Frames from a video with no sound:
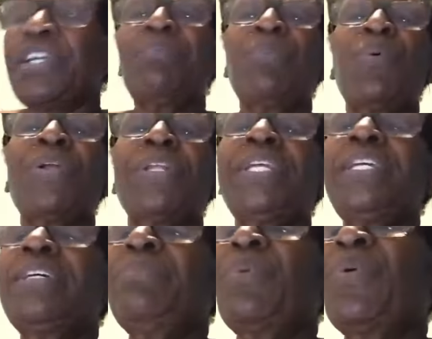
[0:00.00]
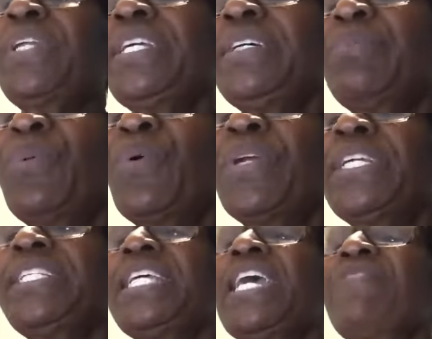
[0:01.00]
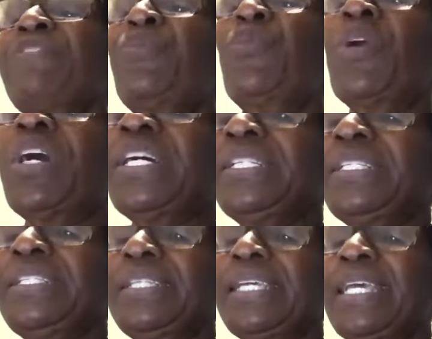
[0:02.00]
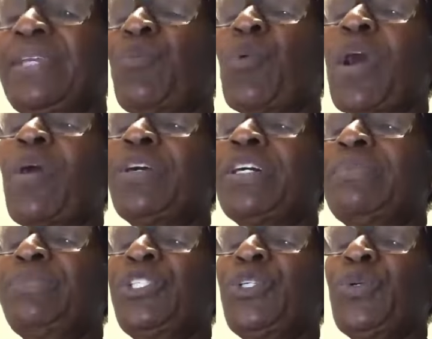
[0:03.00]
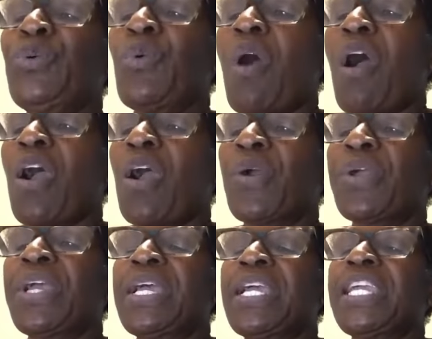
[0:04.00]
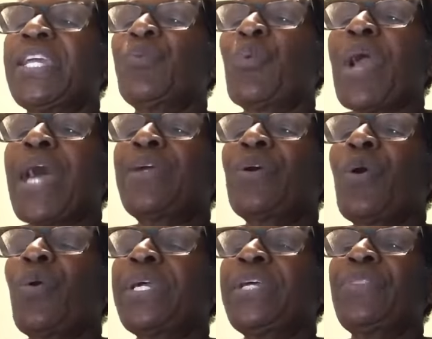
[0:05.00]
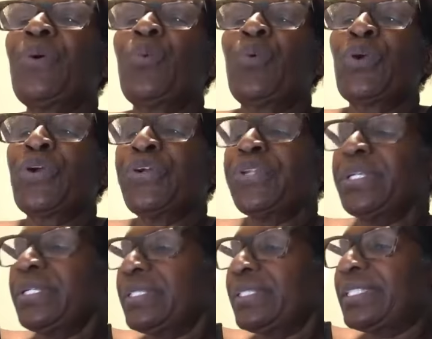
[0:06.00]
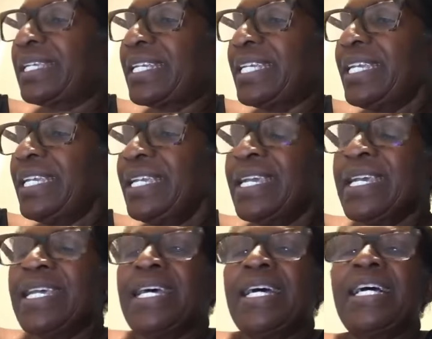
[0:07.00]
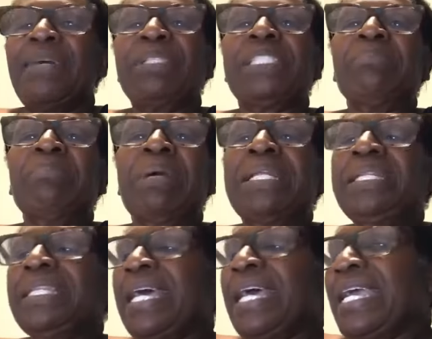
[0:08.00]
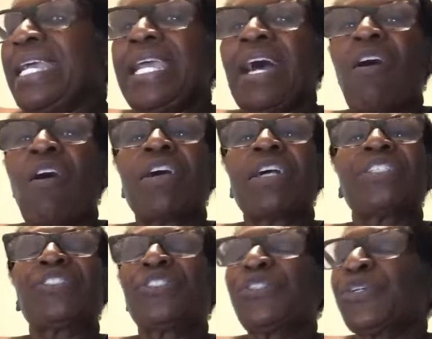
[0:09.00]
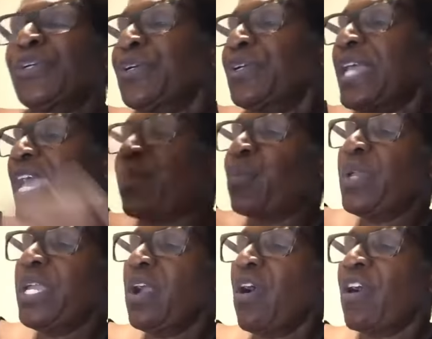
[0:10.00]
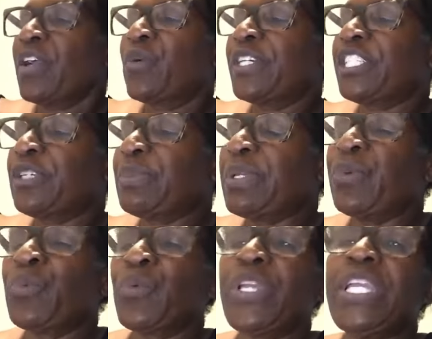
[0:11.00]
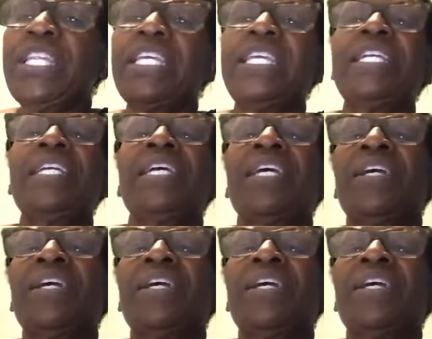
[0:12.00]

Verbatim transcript: Good morning, good morning, good morning to everyone, and welcome to our Get Radical in the Word study. Um, it's Monday, August 3rd, and we are going to be reading